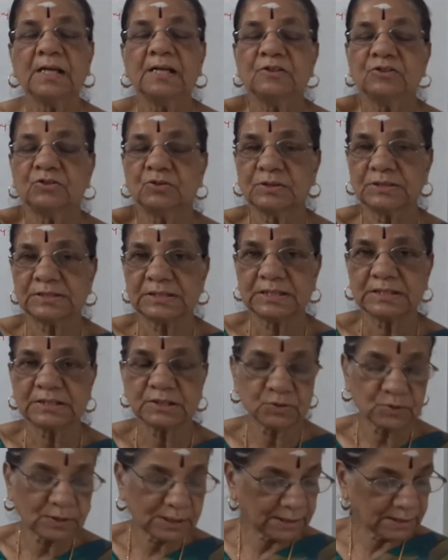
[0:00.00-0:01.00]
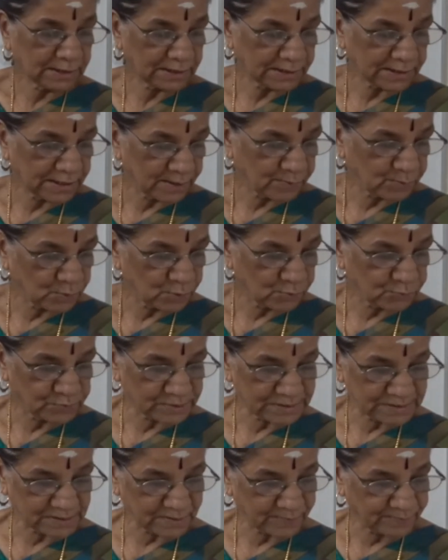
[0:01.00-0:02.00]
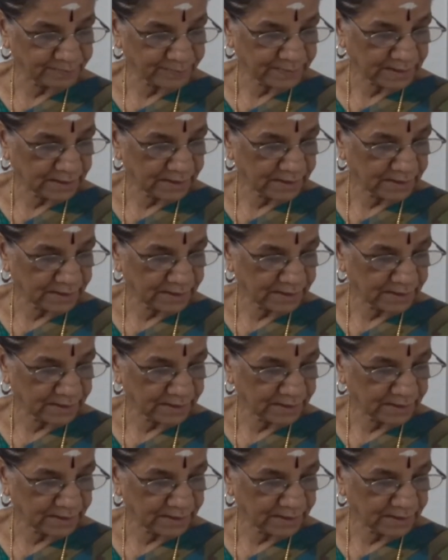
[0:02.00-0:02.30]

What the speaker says: So sexual dimorphism.